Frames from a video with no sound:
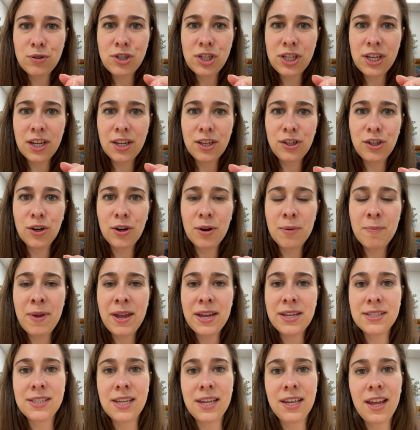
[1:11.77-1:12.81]
Let's pick
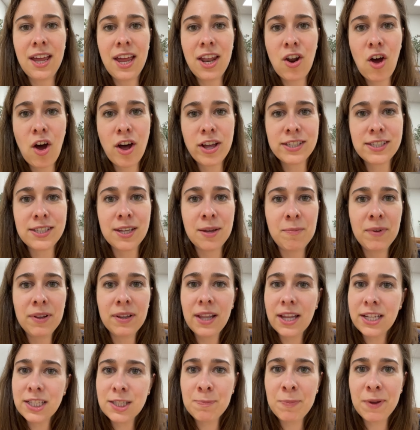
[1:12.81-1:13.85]
strawberries. Okay, we're
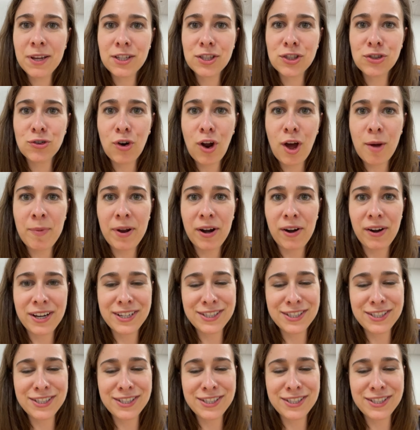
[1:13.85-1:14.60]
going to do that. Anyway,